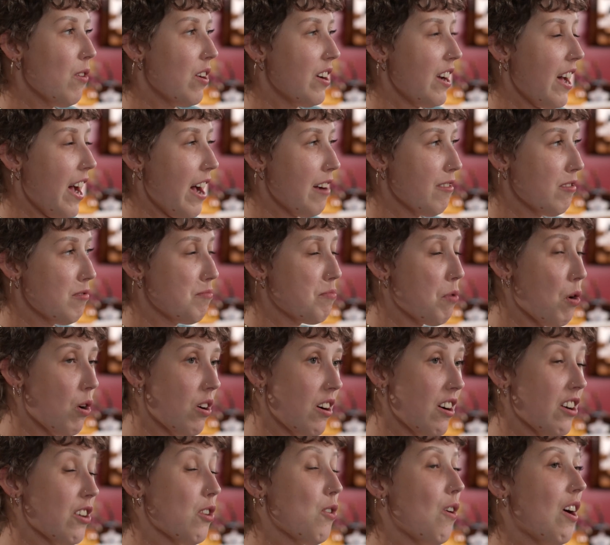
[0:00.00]
want to have a
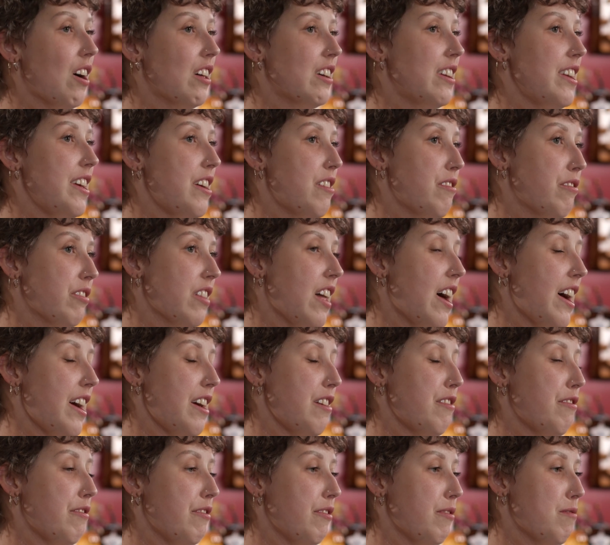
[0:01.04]
poorer quality of
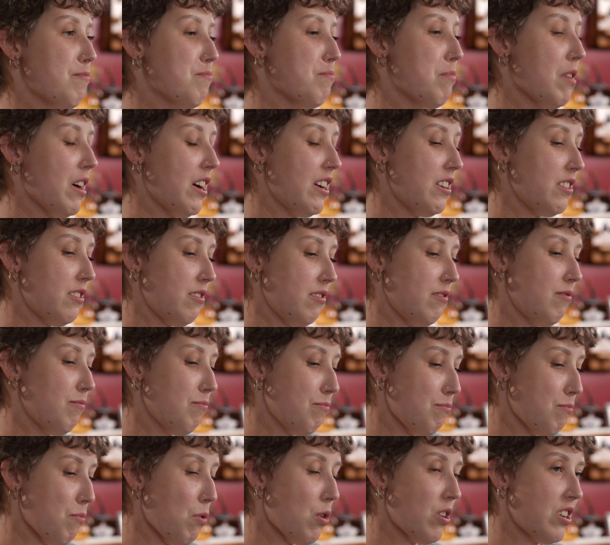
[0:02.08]
life, but
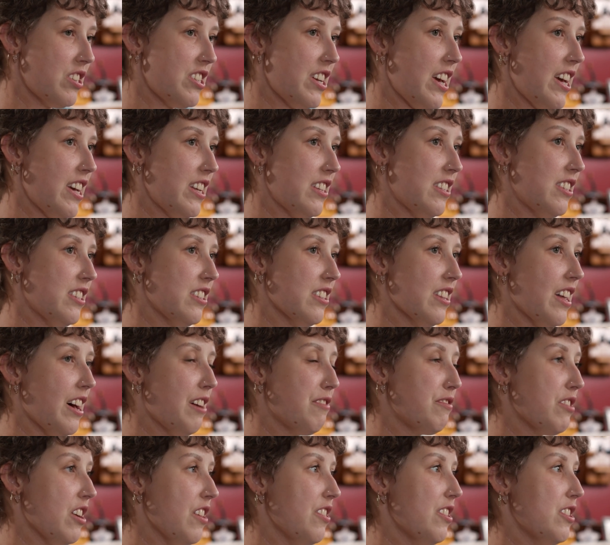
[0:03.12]
more days
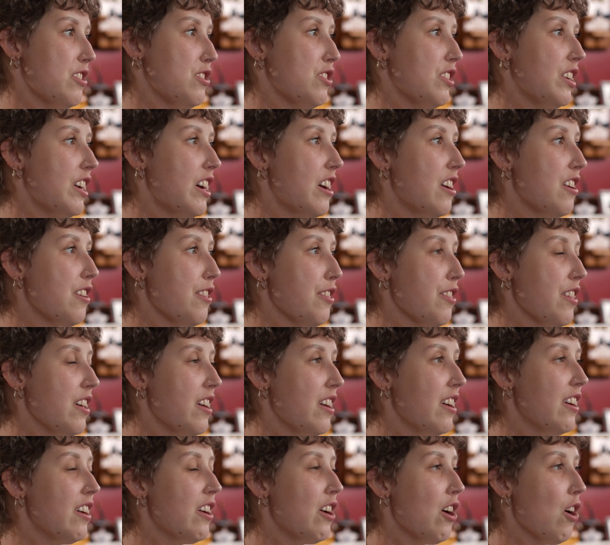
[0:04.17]
left on this earth.
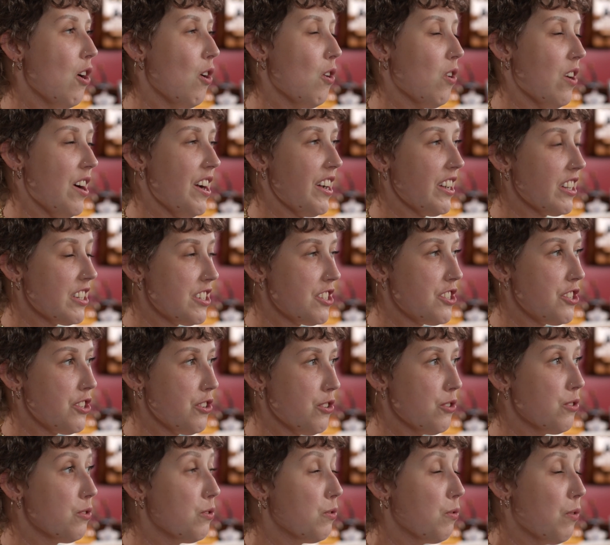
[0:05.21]
Or I could
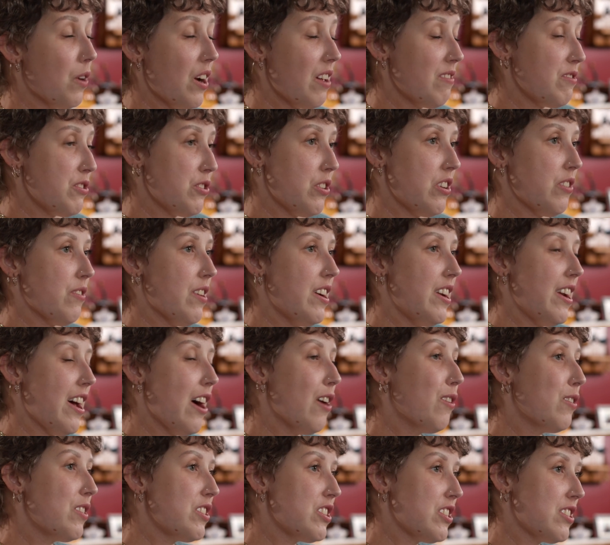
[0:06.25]
do what I'm doing right
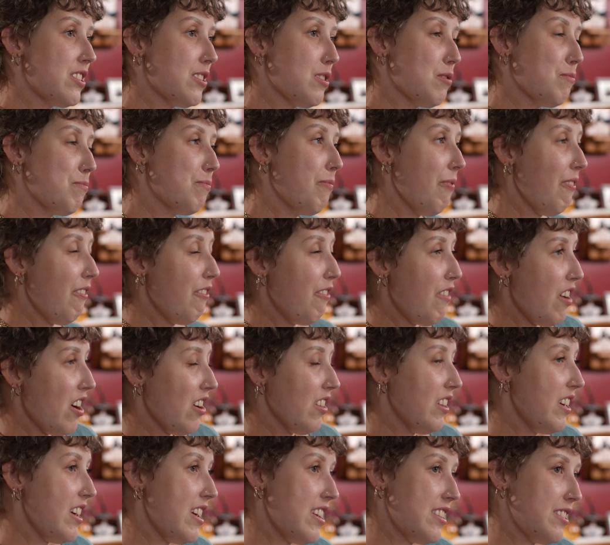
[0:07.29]
now, which is a
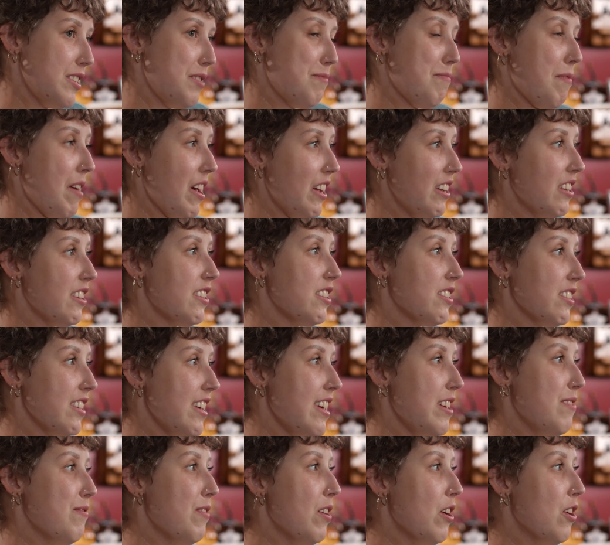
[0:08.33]
fairly easy maintenance
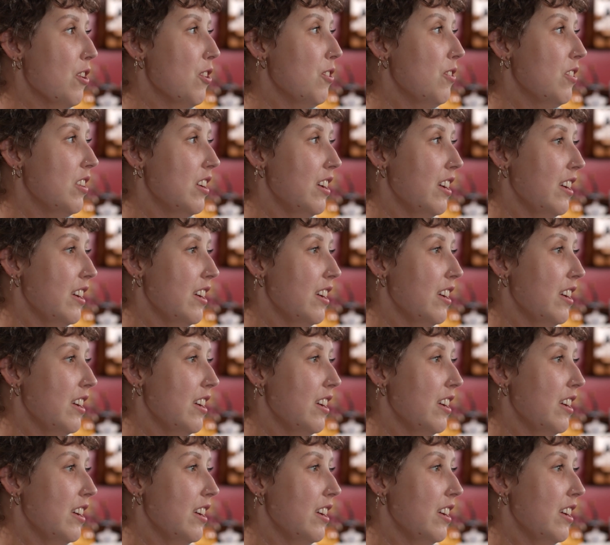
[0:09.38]
chemo.